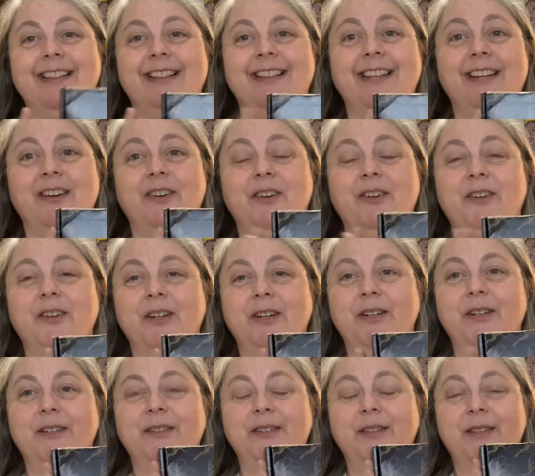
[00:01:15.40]
they're
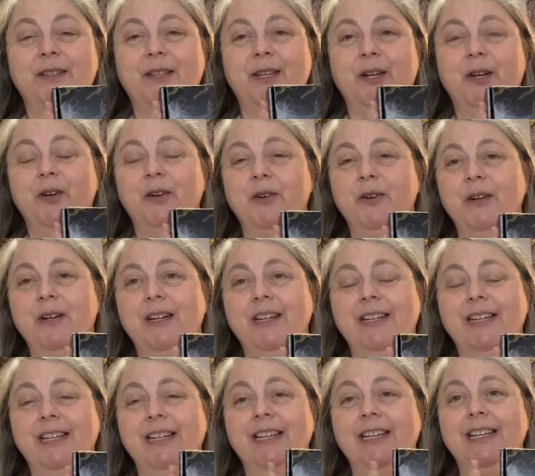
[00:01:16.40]
they're
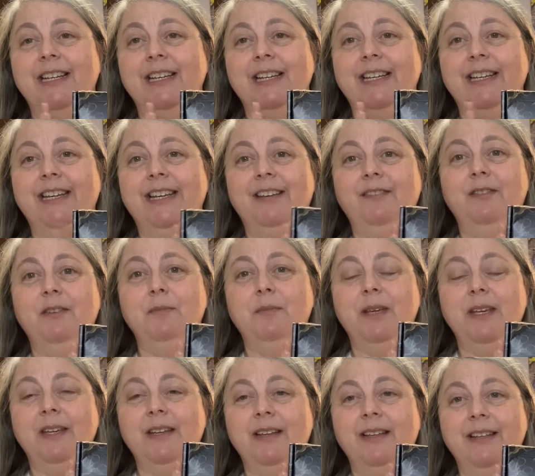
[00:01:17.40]
giving
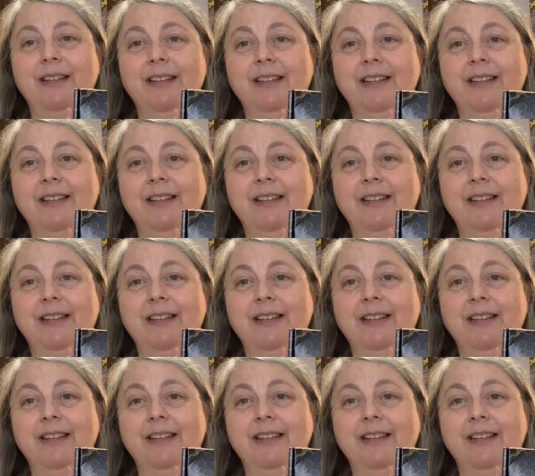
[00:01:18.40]
me